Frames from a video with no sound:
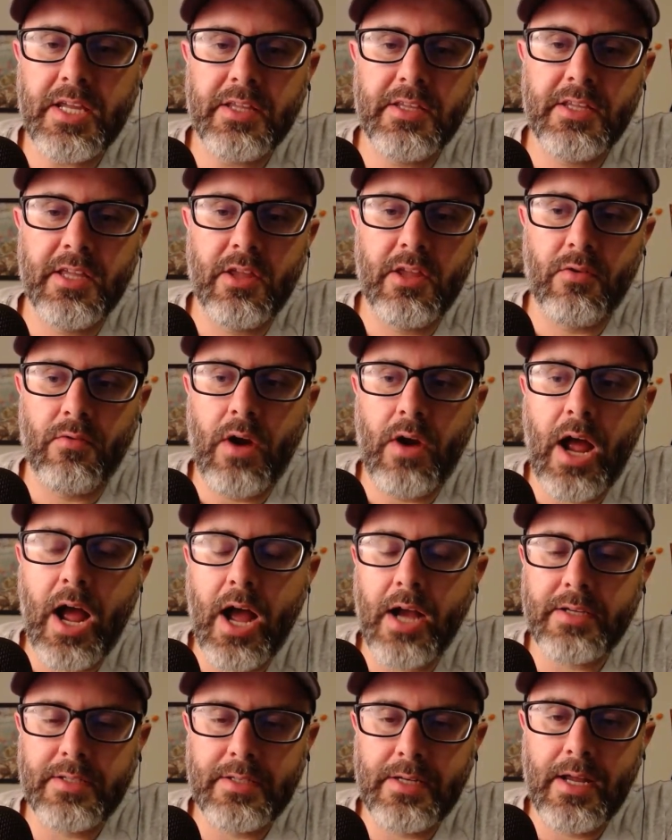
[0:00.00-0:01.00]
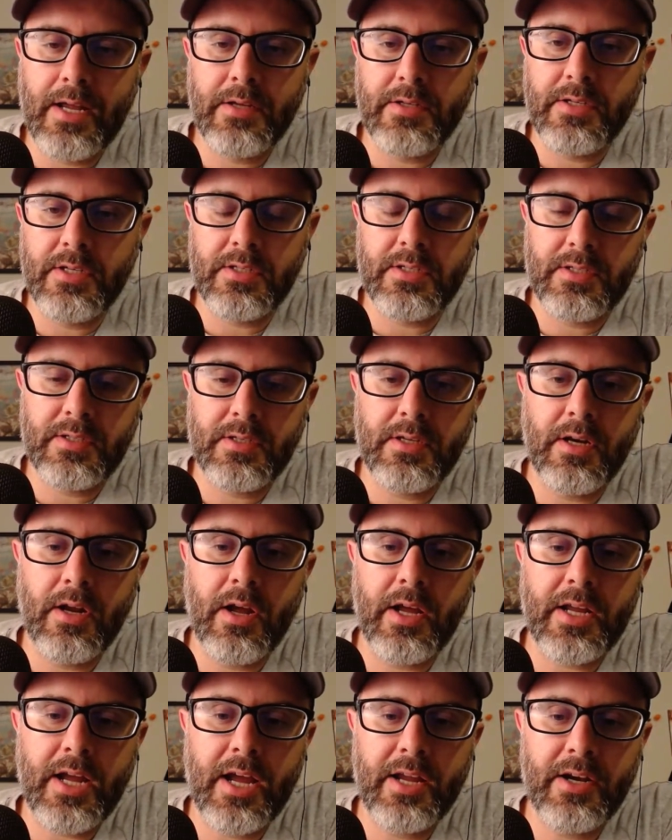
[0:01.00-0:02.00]
into the rocks, and I just,
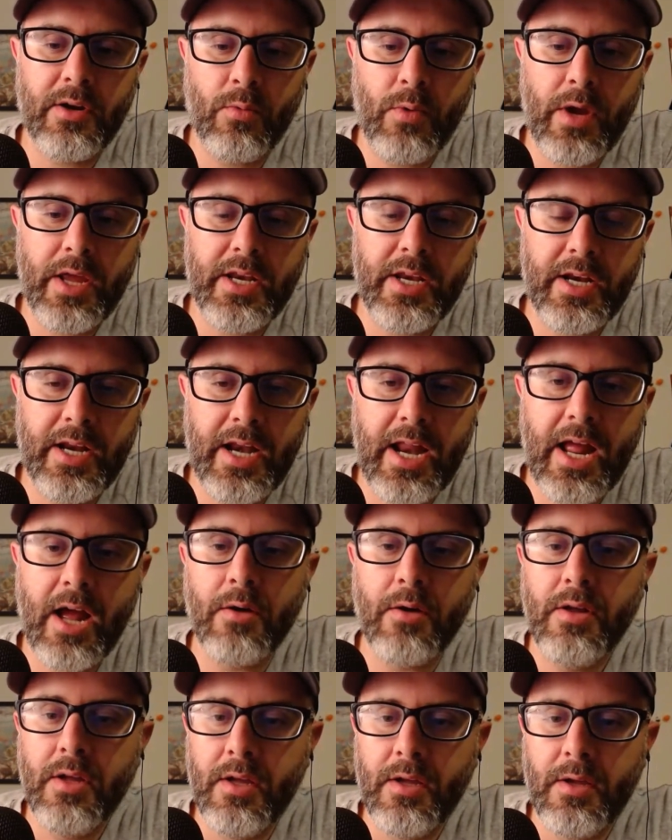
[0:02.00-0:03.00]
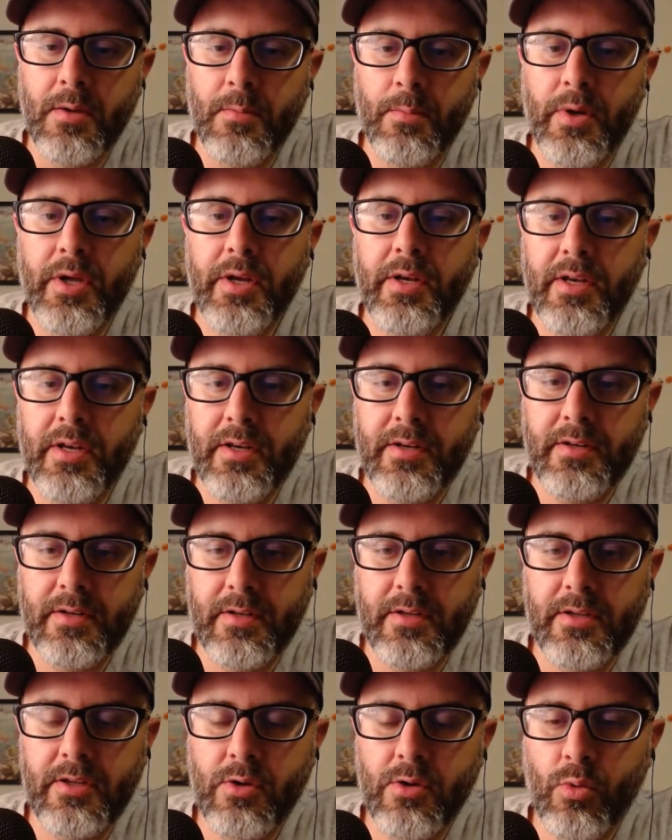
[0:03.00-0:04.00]
I kind of waited it out. But
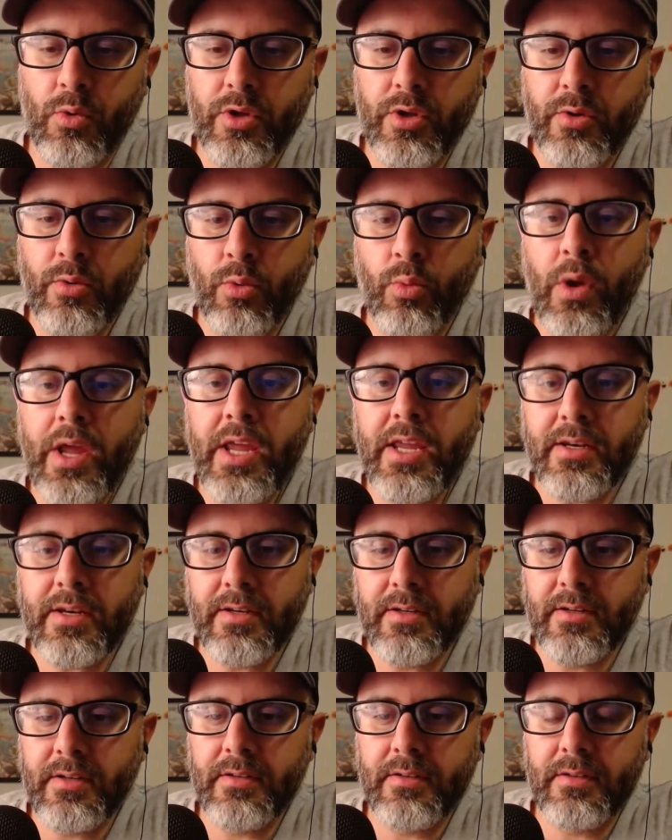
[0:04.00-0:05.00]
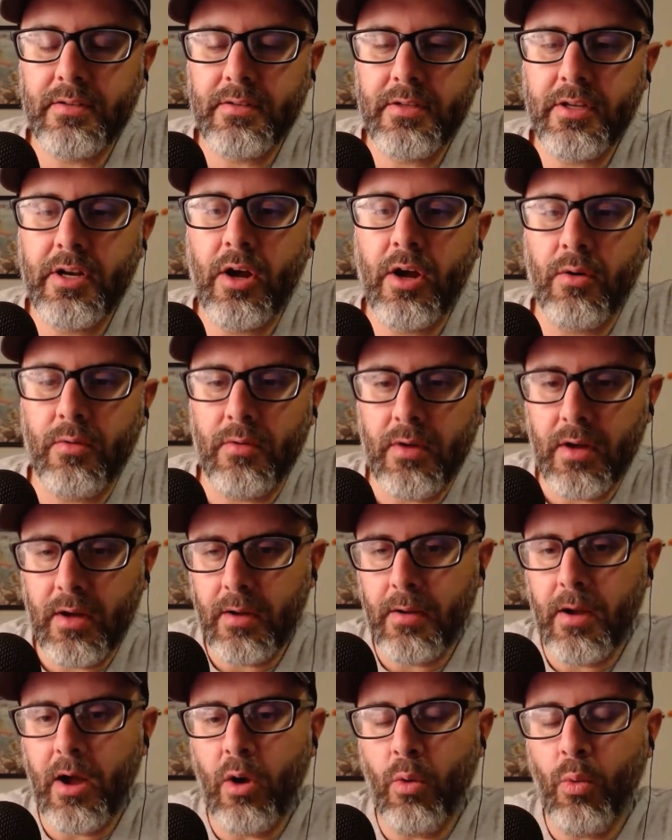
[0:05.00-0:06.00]
you wait,
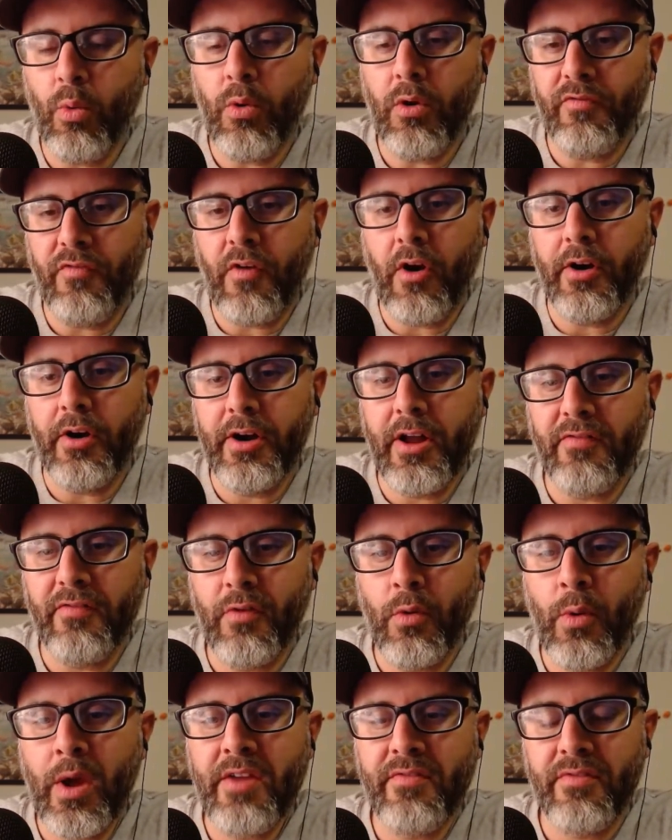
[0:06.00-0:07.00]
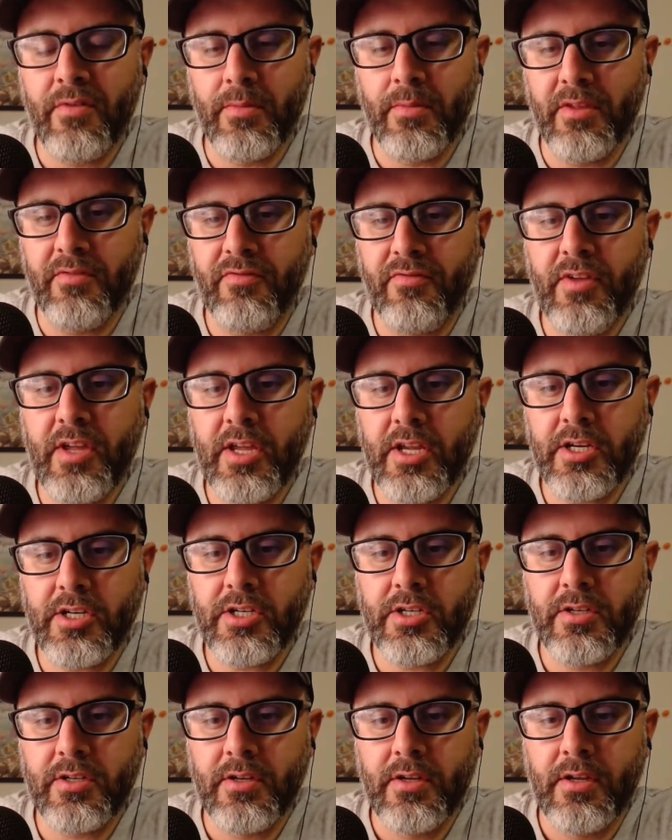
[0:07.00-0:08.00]
far enough away from the
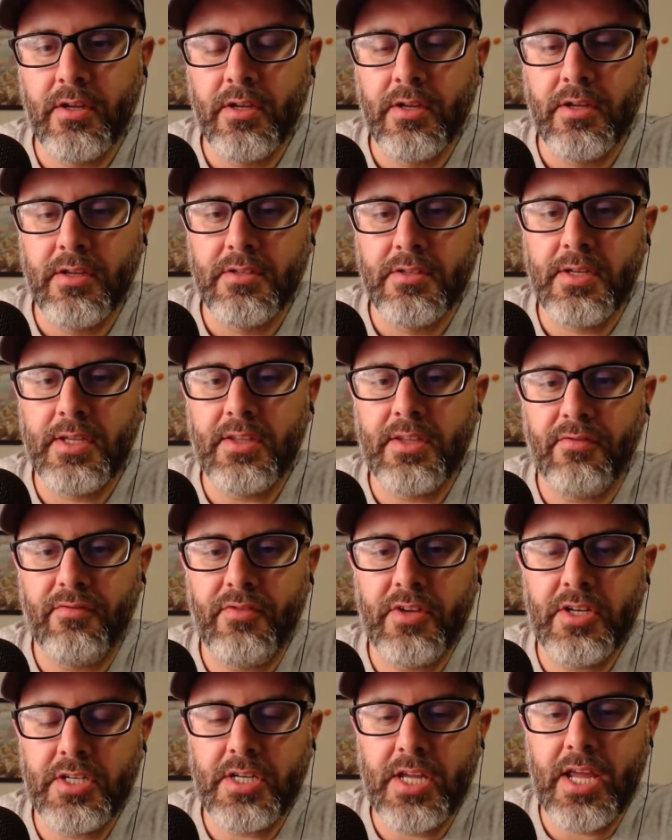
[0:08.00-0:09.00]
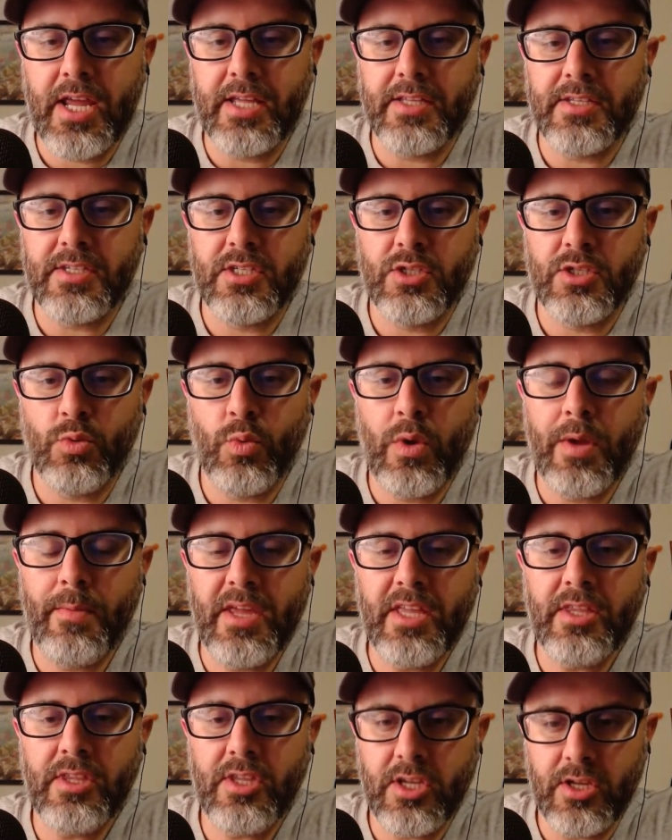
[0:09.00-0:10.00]
fish so that the fish can't swim
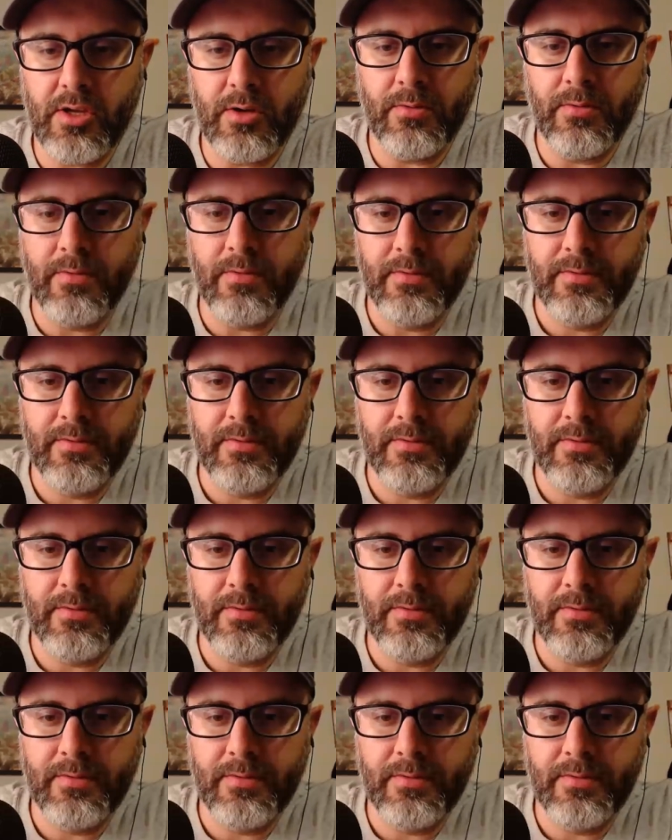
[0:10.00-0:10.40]
into you.